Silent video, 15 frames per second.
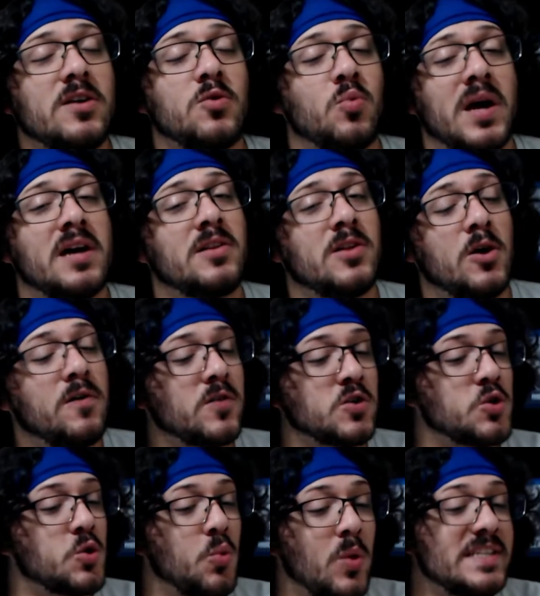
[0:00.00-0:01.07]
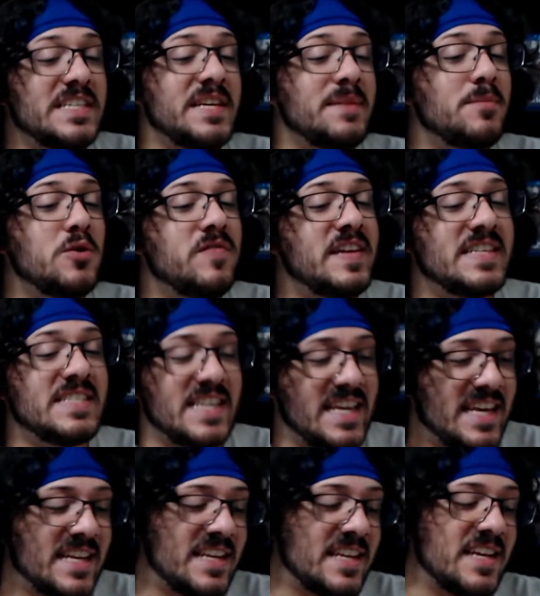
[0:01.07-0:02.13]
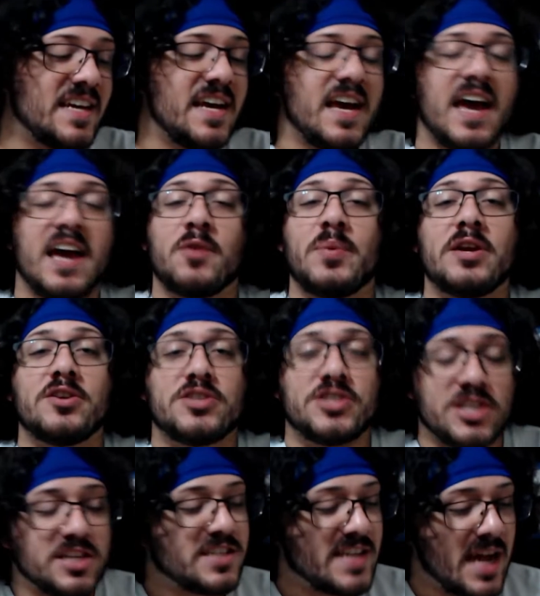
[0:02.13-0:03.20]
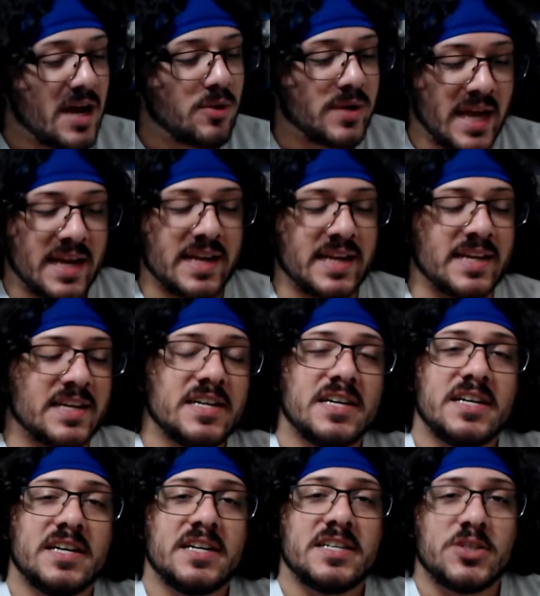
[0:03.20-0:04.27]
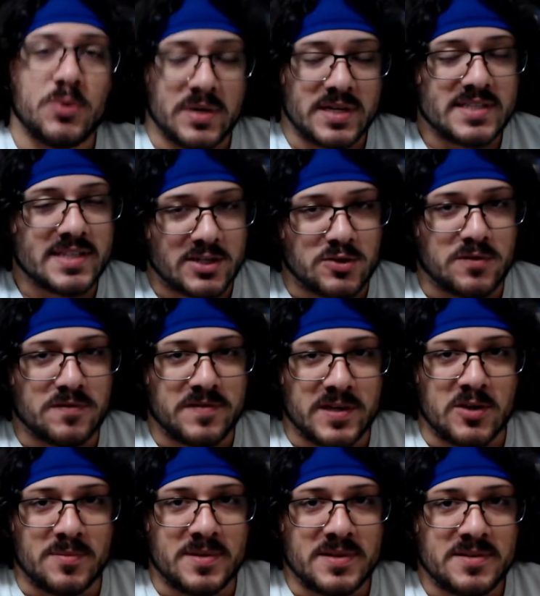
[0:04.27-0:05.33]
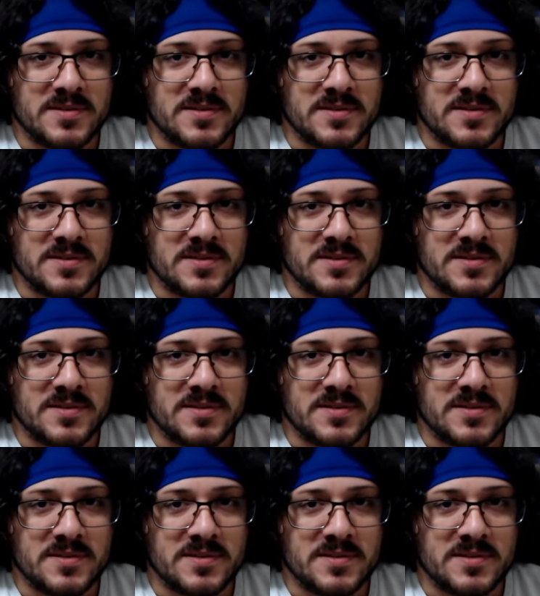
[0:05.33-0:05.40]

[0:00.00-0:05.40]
well over 20 movies in, and we are just now getting to an essential film.